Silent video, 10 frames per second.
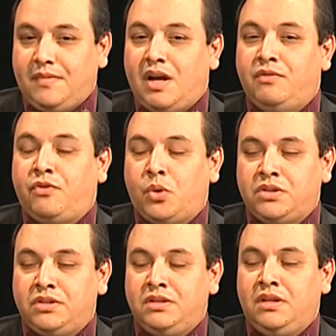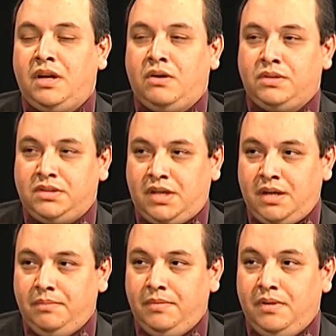Unfortunately, all the
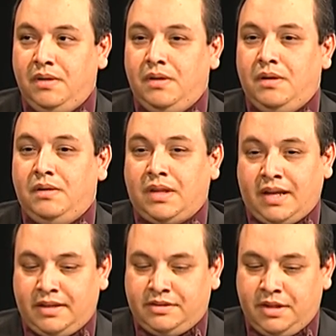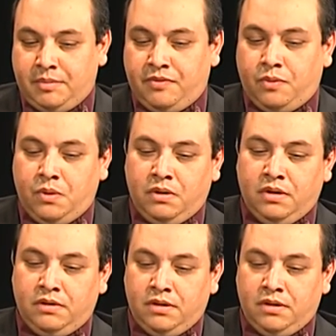time. Yeah. Like I said before, un